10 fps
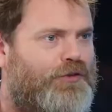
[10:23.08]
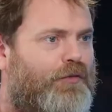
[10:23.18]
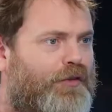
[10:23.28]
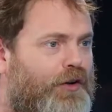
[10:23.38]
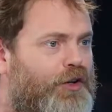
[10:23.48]

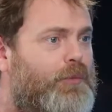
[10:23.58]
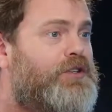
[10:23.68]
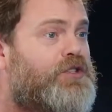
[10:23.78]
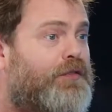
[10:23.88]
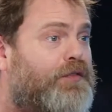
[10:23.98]
So for
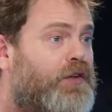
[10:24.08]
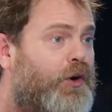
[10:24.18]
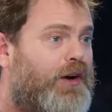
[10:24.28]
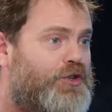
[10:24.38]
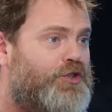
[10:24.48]
humans to
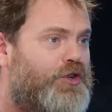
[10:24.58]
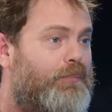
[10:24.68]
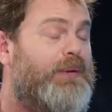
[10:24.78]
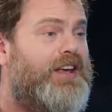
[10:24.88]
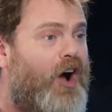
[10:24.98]
flourish
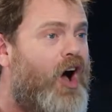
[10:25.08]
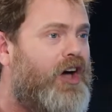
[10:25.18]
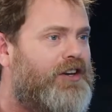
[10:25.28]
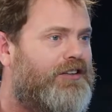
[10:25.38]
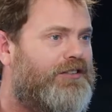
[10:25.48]

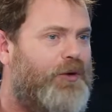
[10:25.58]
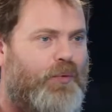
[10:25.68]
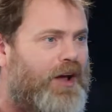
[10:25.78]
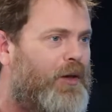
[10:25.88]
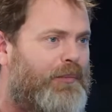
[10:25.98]
beyond the
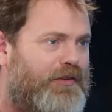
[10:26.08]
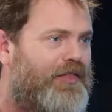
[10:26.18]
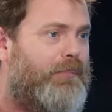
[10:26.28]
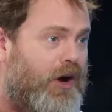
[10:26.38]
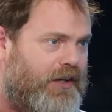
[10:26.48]
realm
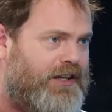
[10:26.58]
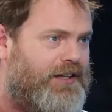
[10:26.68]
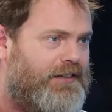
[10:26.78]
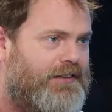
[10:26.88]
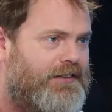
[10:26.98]
of the monkey,